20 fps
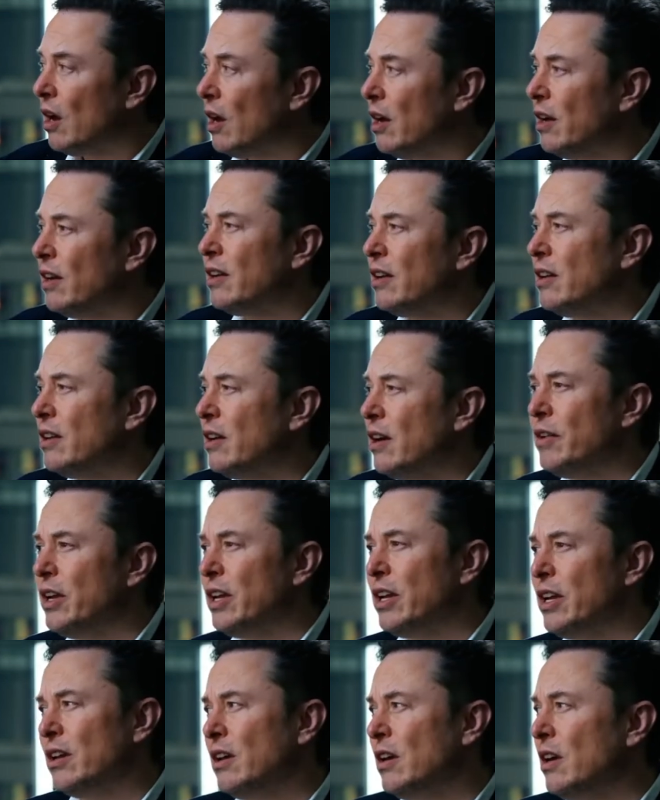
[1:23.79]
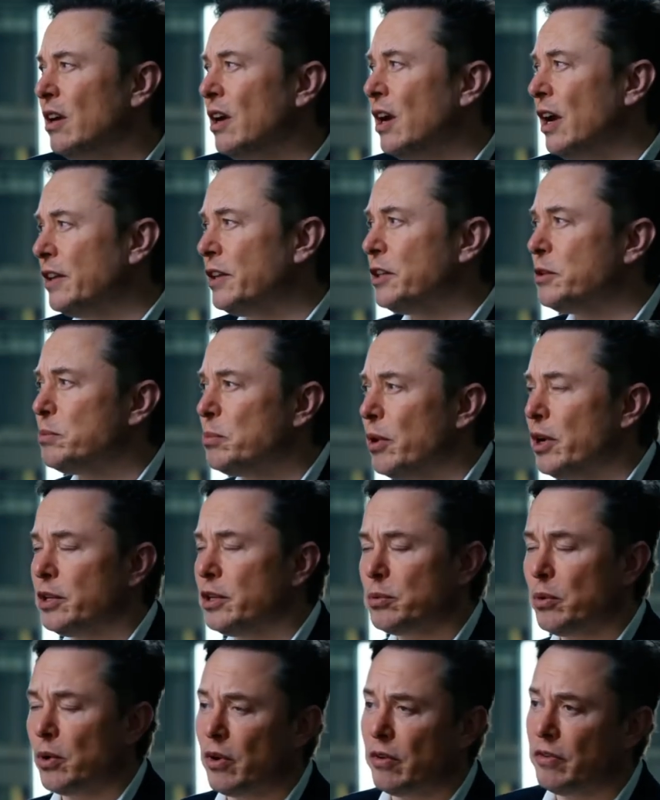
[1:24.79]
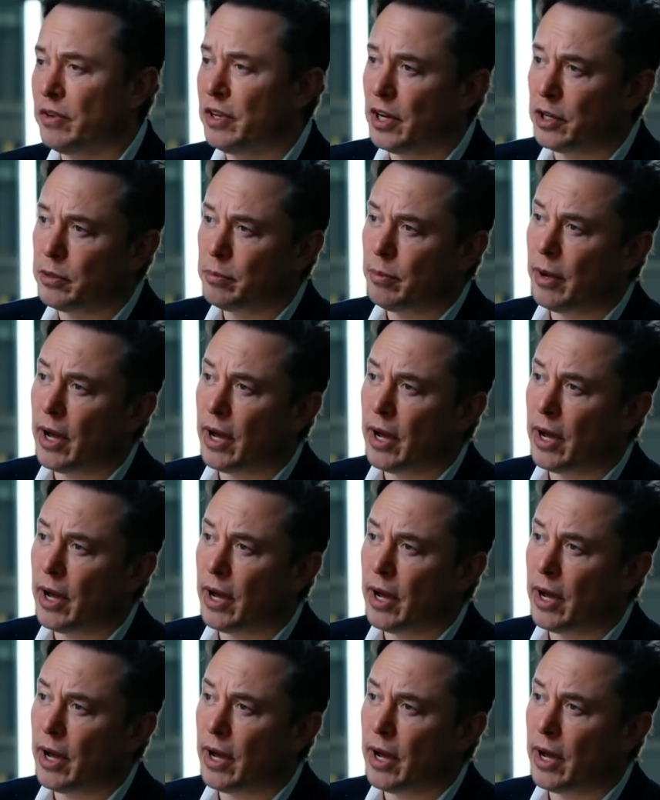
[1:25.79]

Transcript: I mean, at this point, it's water off a duck's